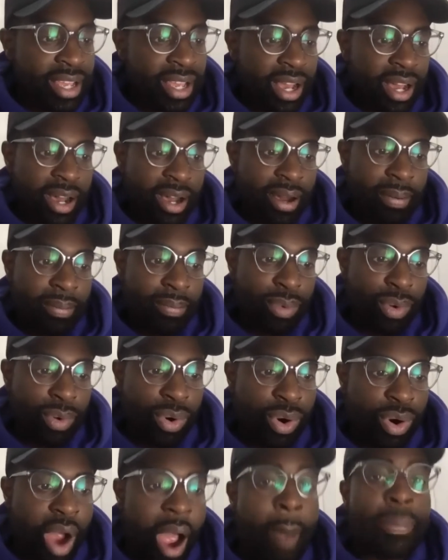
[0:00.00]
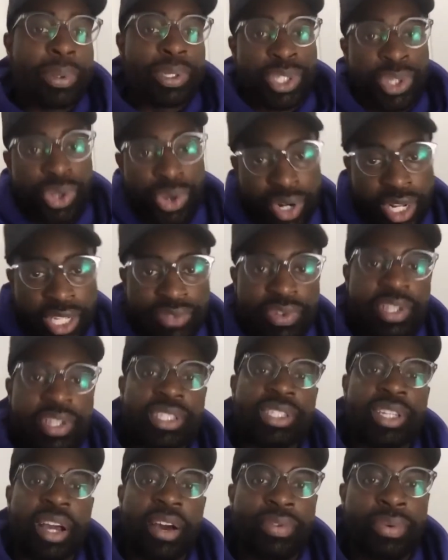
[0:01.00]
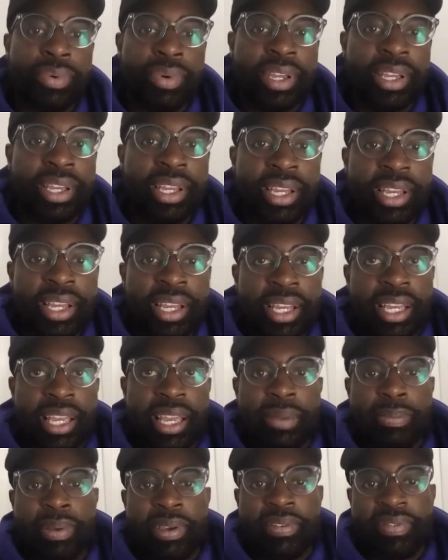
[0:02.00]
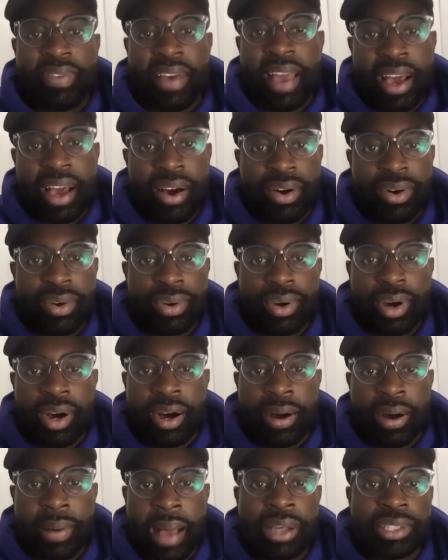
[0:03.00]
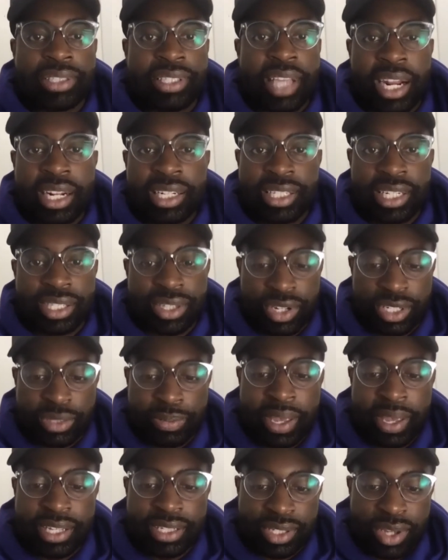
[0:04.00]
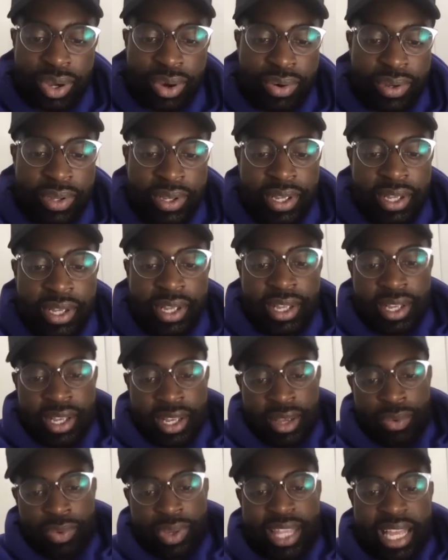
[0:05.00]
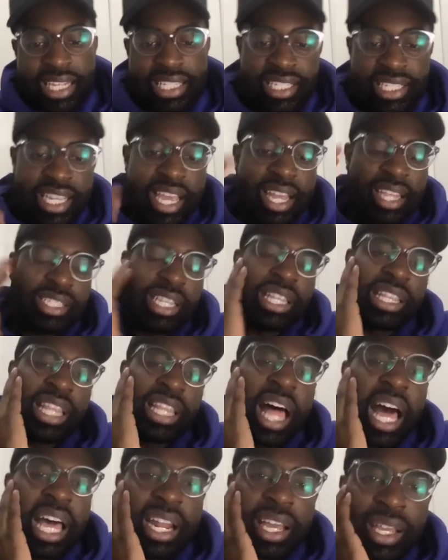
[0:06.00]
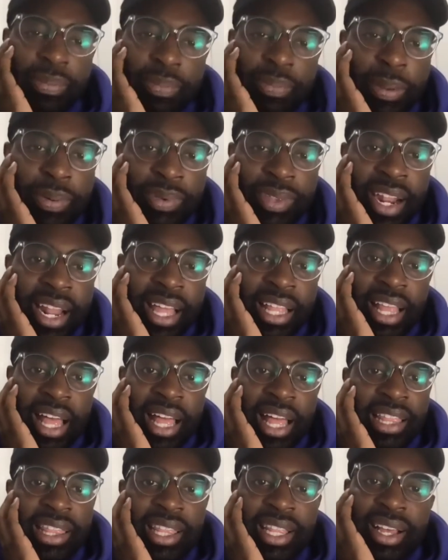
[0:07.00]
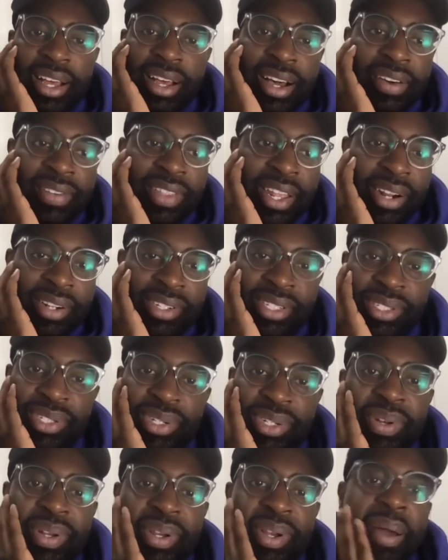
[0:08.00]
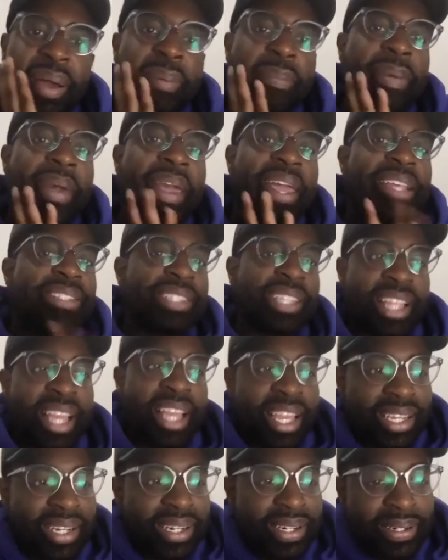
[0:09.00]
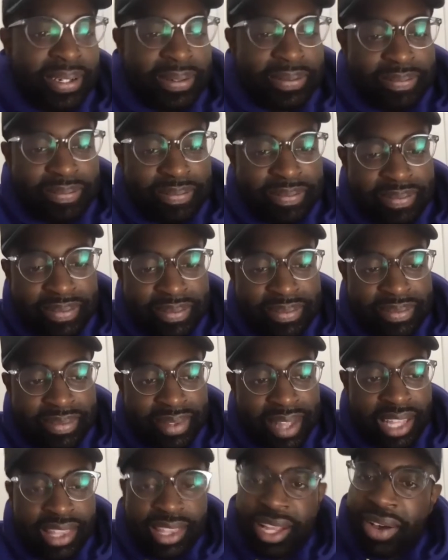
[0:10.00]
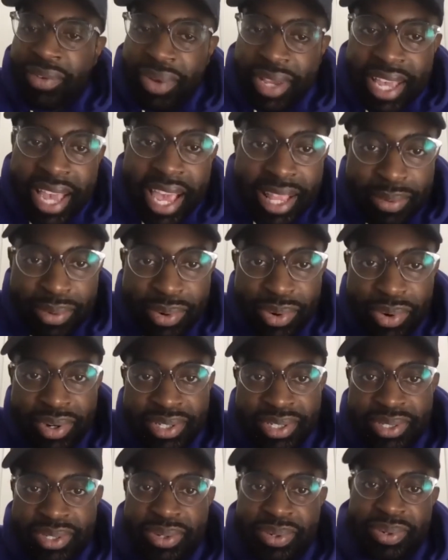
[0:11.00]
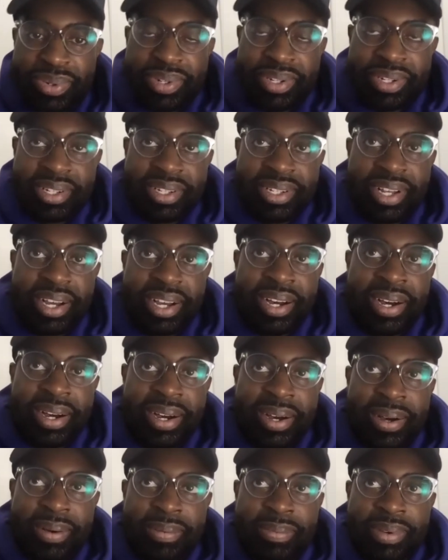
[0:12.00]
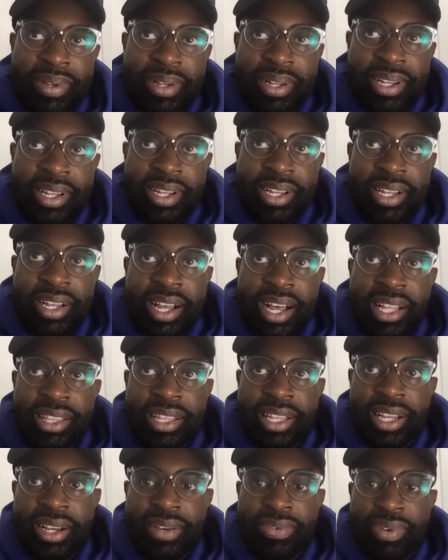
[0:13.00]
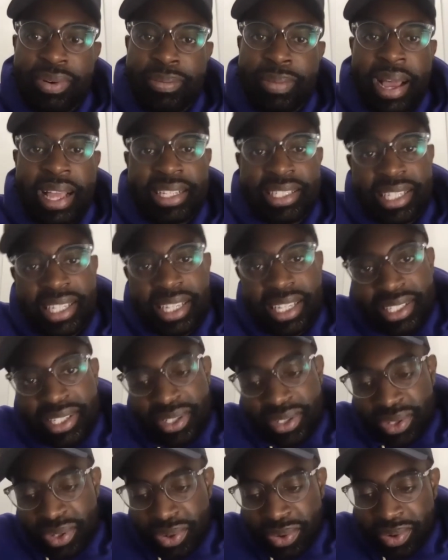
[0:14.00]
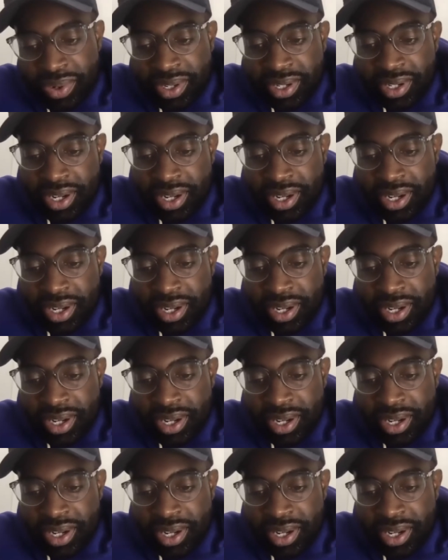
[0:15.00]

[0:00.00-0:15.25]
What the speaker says: more opportunities for discovery can be found outside of just our space. So with that said, there's a lot of people that I love that are just doing amazing. Like I love what Caleb Gordon is doing. I love what Mike Teasy's doing.